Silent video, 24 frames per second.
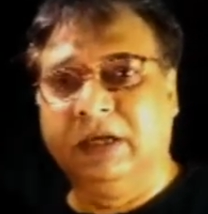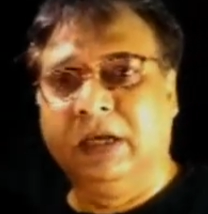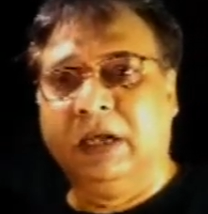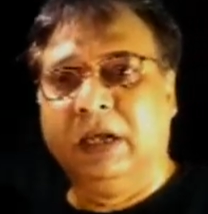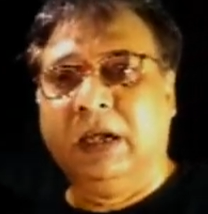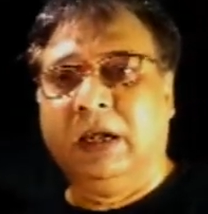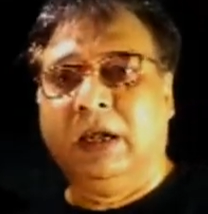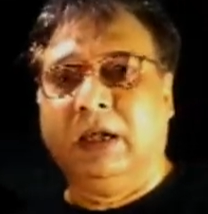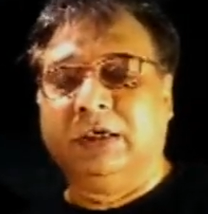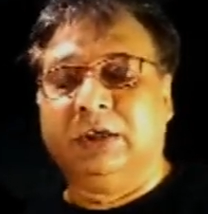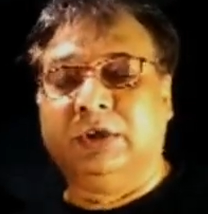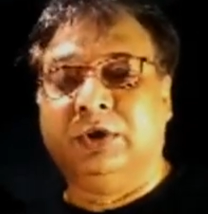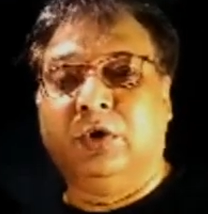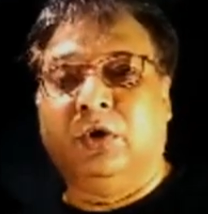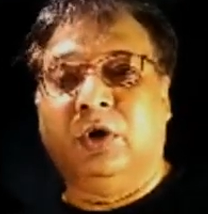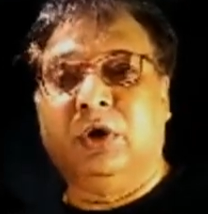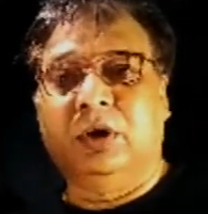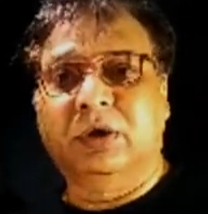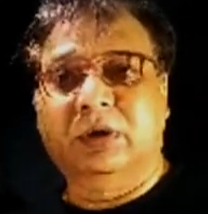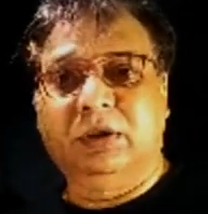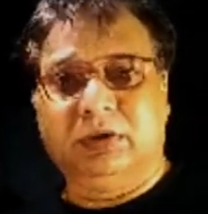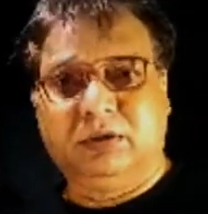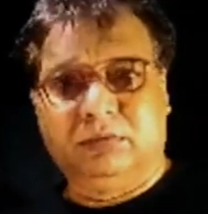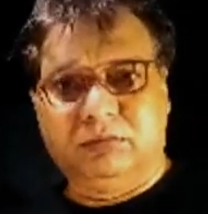
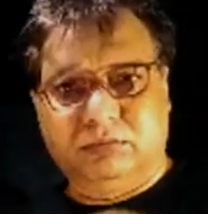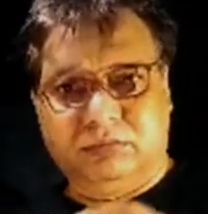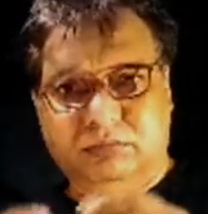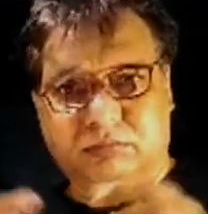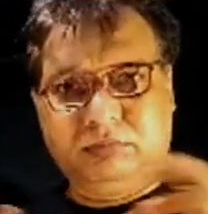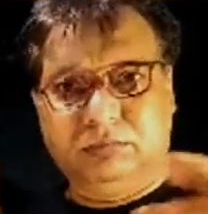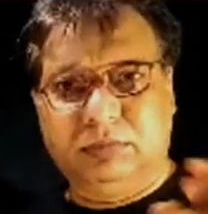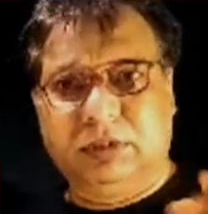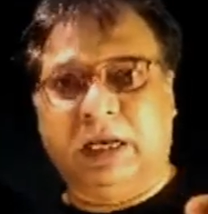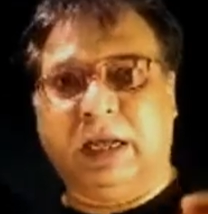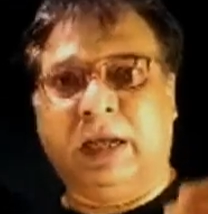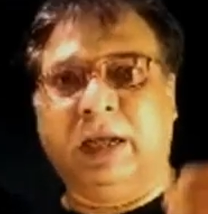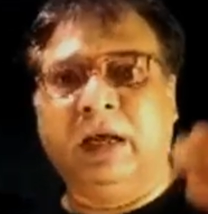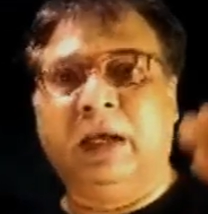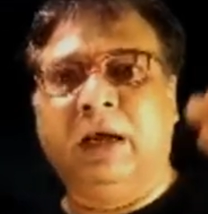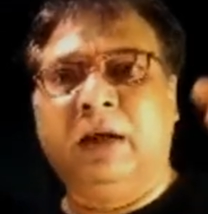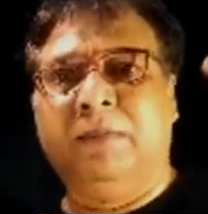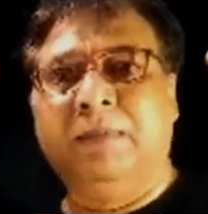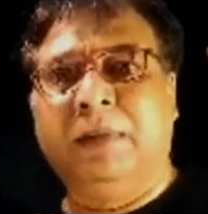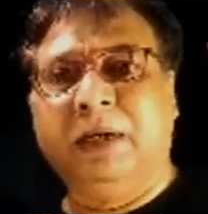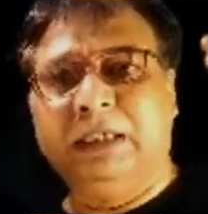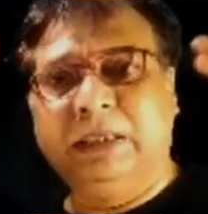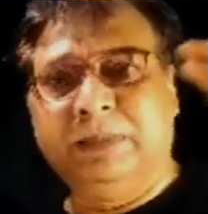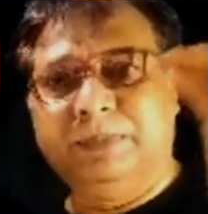your
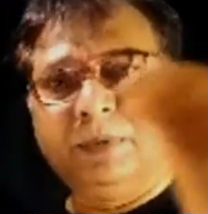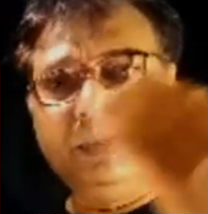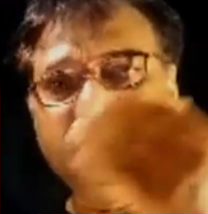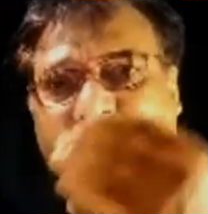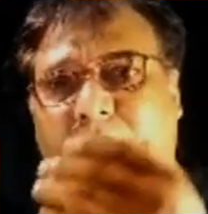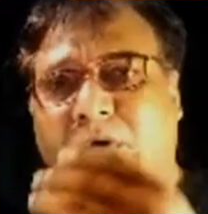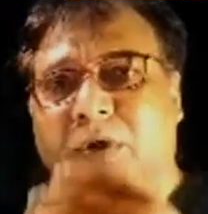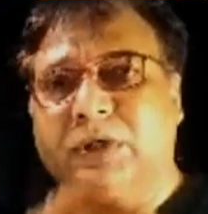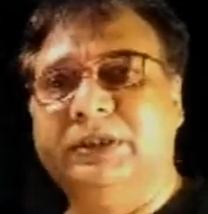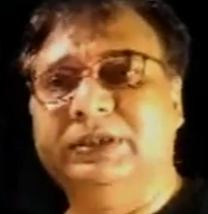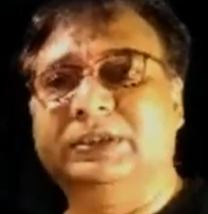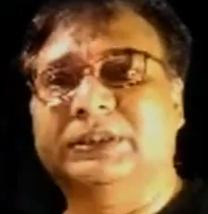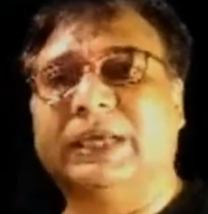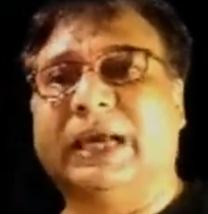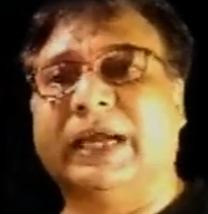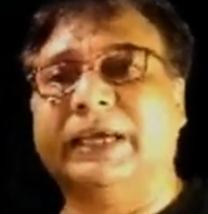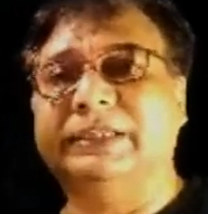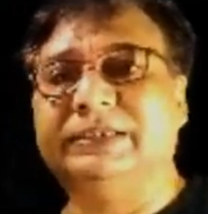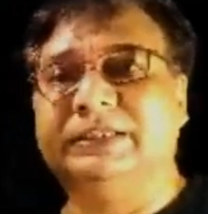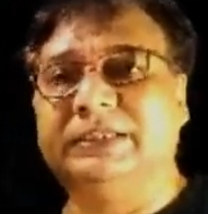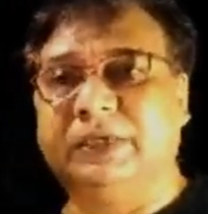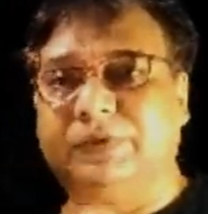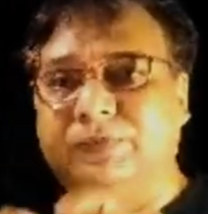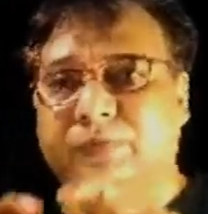multiple cloning sites are
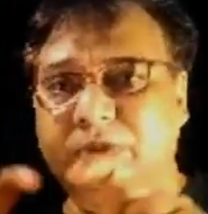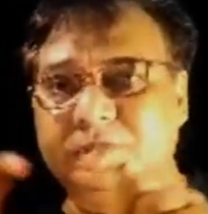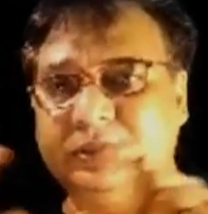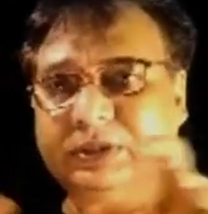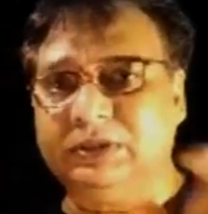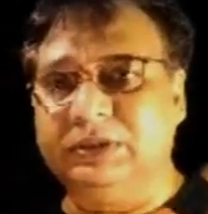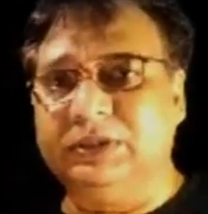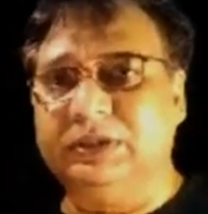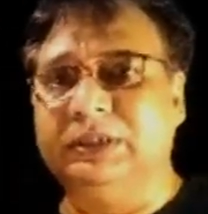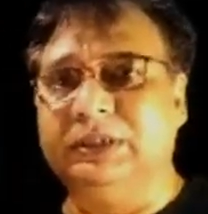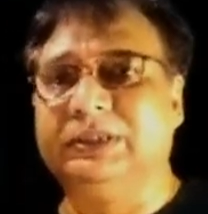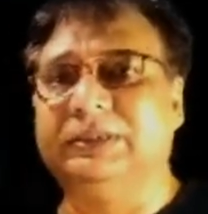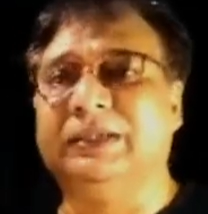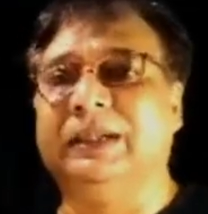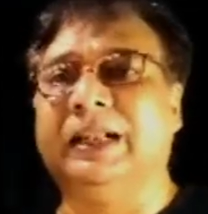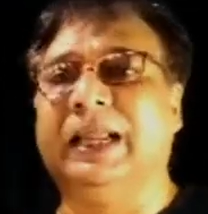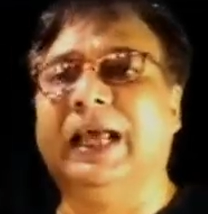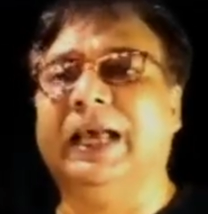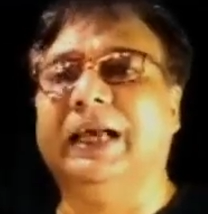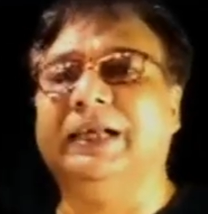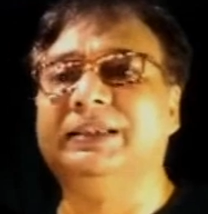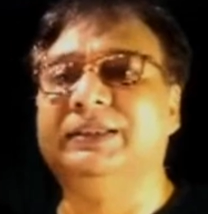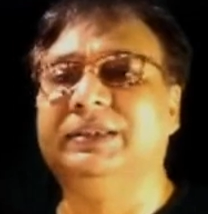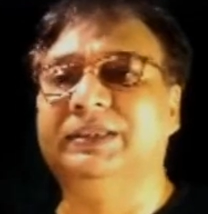within this
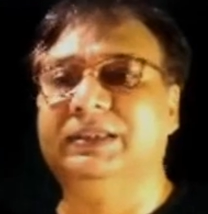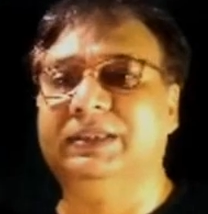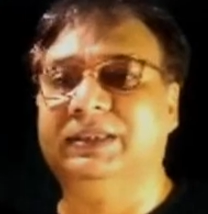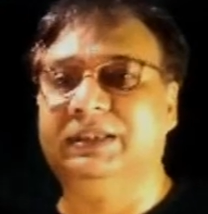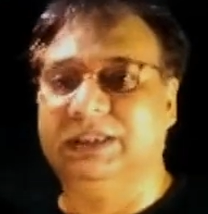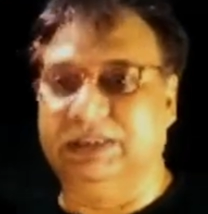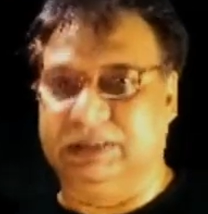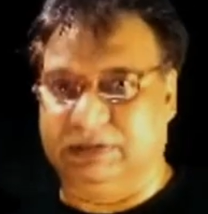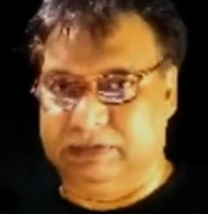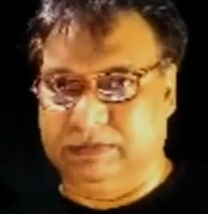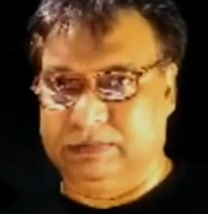ligase gene.